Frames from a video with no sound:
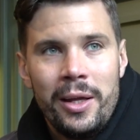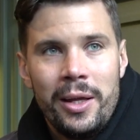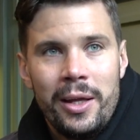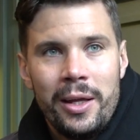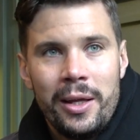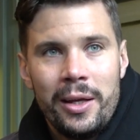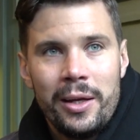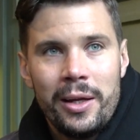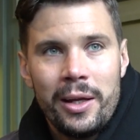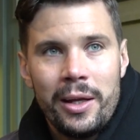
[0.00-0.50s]

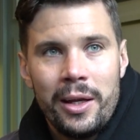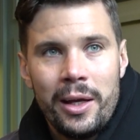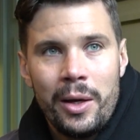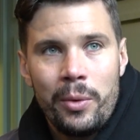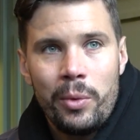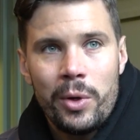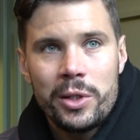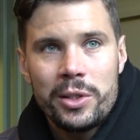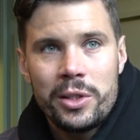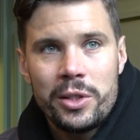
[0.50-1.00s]
and I
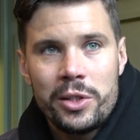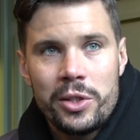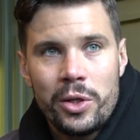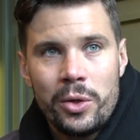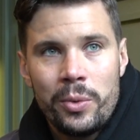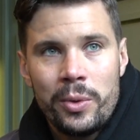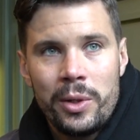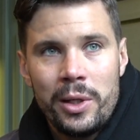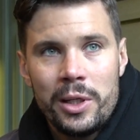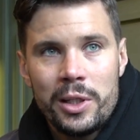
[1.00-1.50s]
watched the
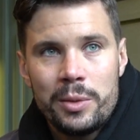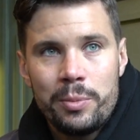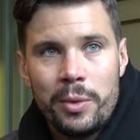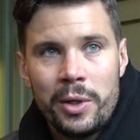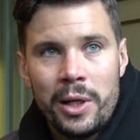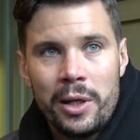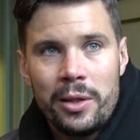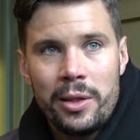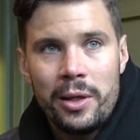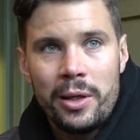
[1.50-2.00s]
show in
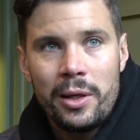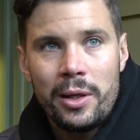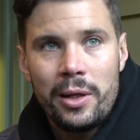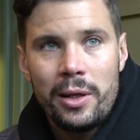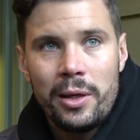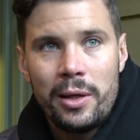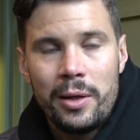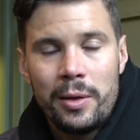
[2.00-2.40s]
Lisbon. I think